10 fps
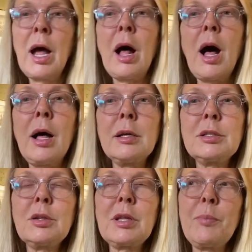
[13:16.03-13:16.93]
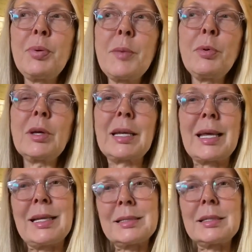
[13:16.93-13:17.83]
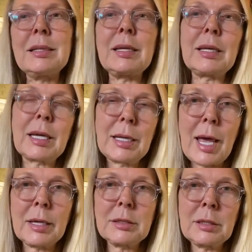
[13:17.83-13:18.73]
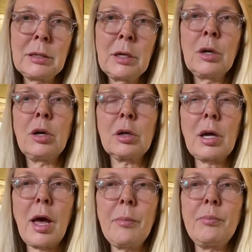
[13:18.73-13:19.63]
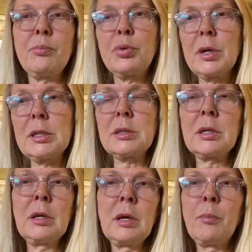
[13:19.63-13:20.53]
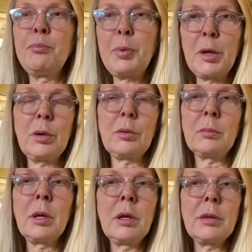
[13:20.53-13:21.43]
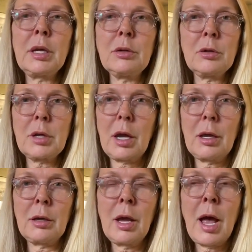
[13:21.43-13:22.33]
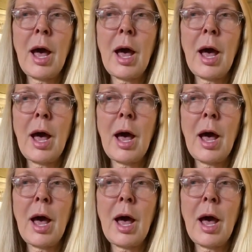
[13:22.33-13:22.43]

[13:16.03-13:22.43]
so that people could instantly connect, hook up, print, boom, then you're done.